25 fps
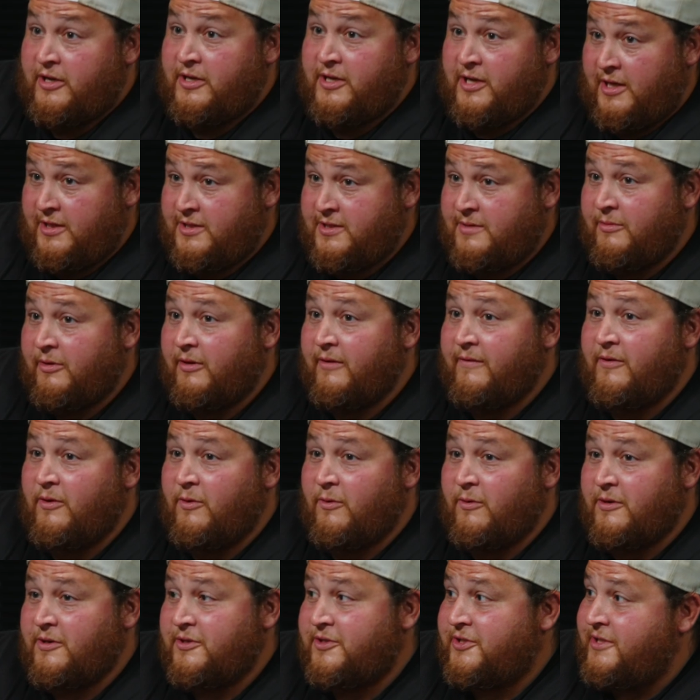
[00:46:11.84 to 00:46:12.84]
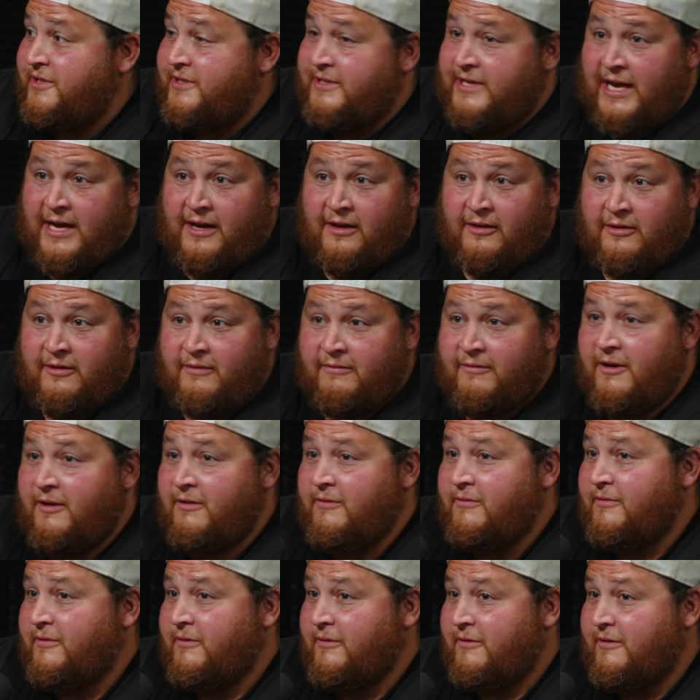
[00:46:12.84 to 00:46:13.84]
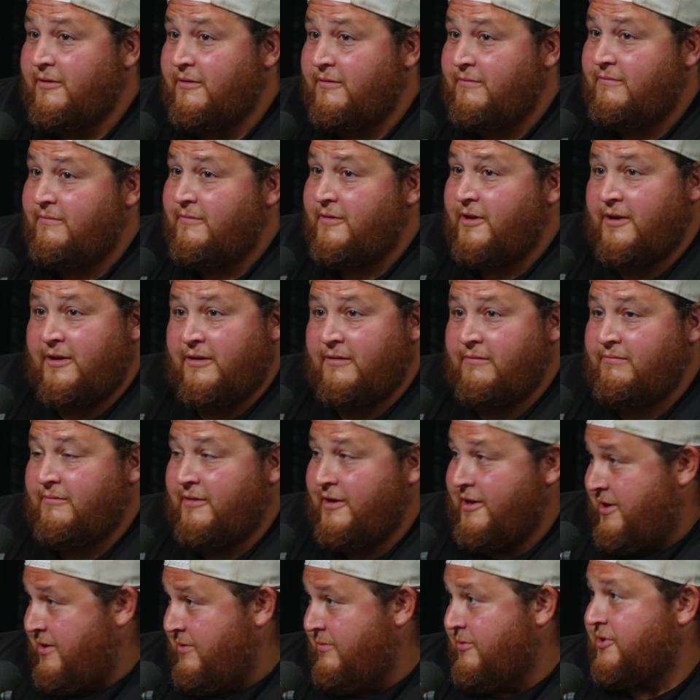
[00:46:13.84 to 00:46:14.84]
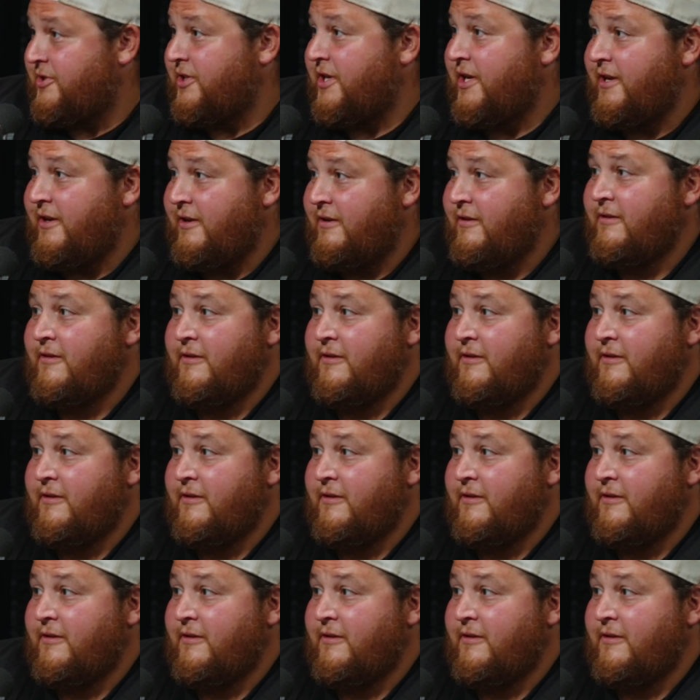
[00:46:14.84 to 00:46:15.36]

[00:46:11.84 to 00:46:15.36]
customer of yours down the road, or, you know, like you were saying.